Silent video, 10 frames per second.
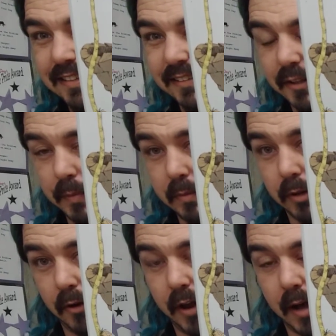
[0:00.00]
to be
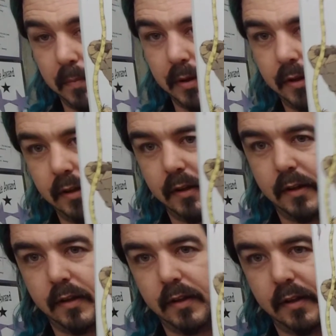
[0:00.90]
blown up,
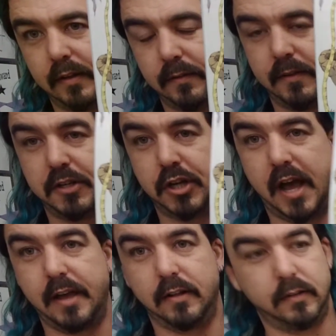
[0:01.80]
is the
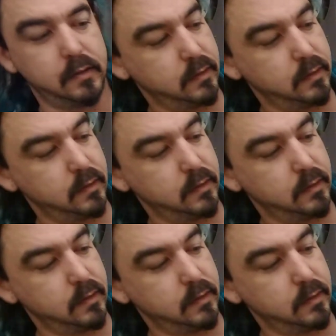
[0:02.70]
child.